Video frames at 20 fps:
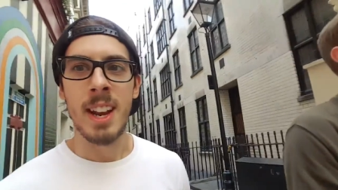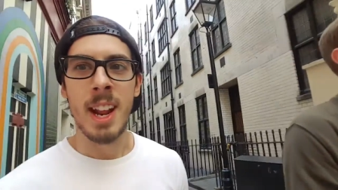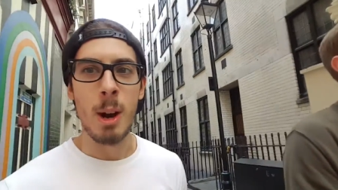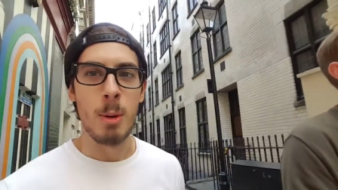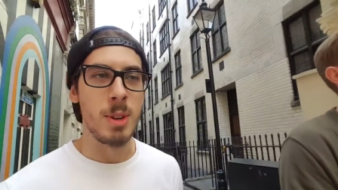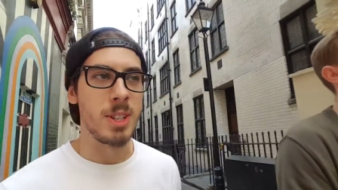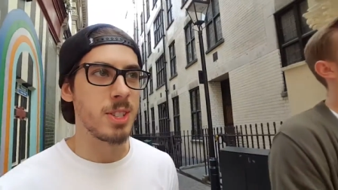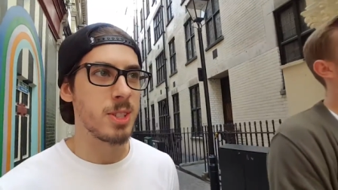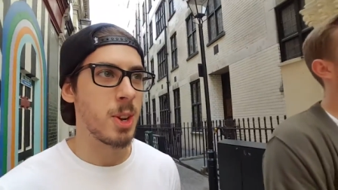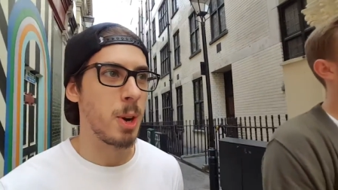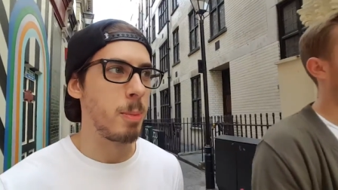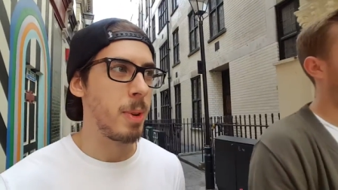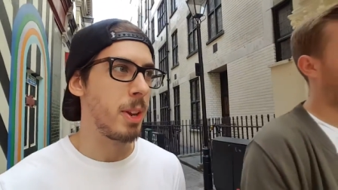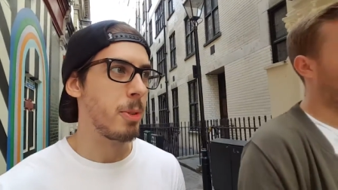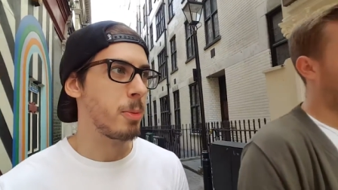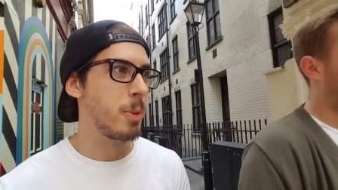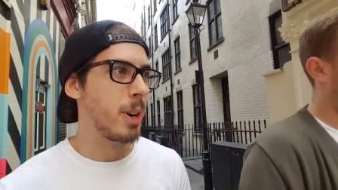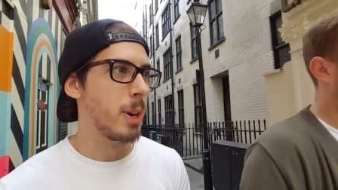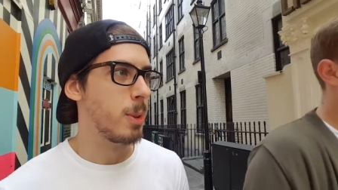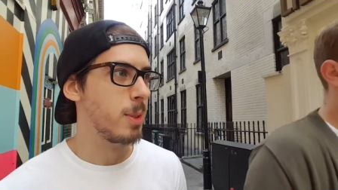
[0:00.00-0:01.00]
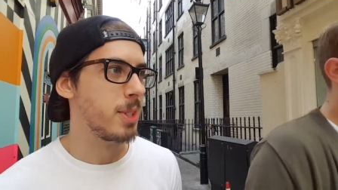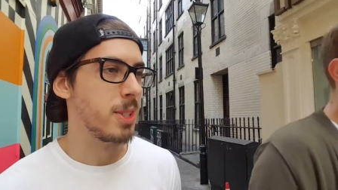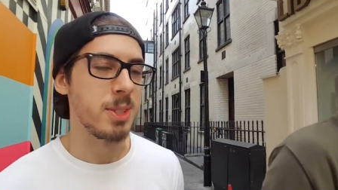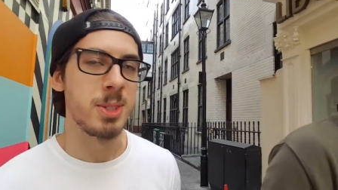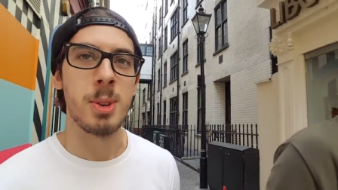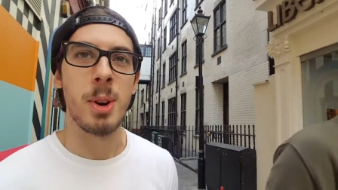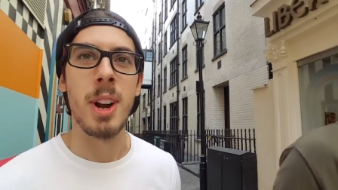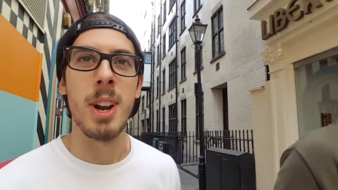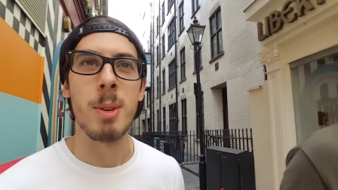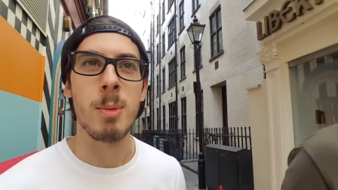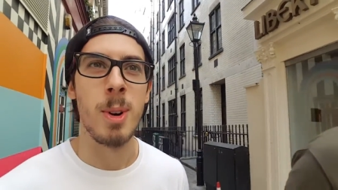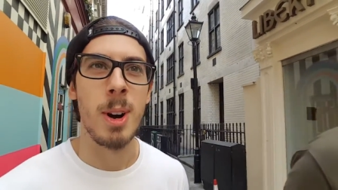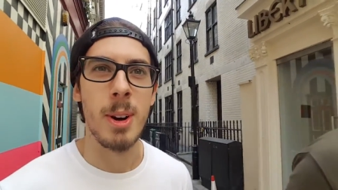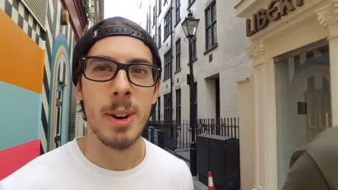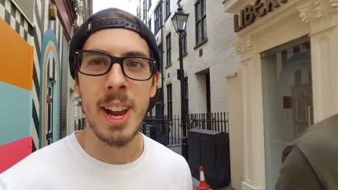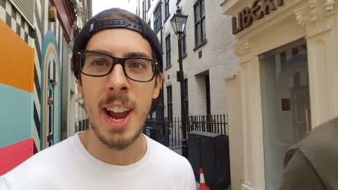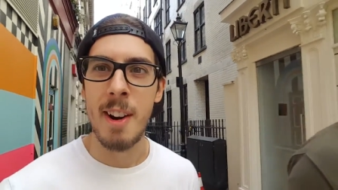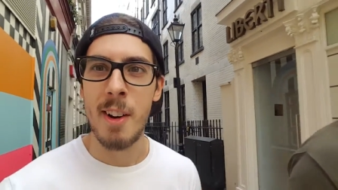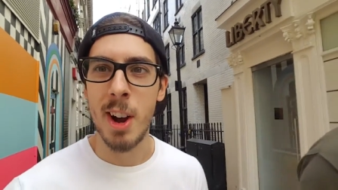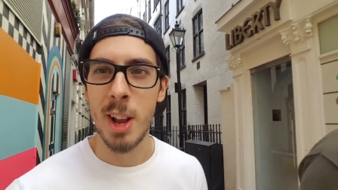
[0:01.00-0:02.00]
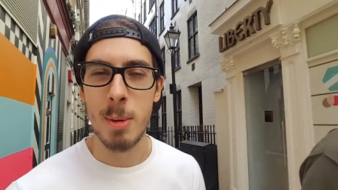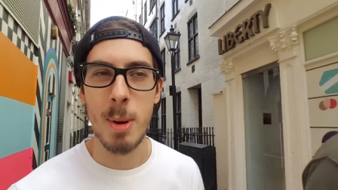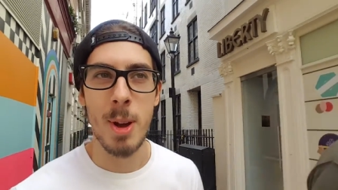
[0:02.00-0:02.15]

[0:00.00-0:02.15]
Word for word: Now we just got to be real discreet while carrying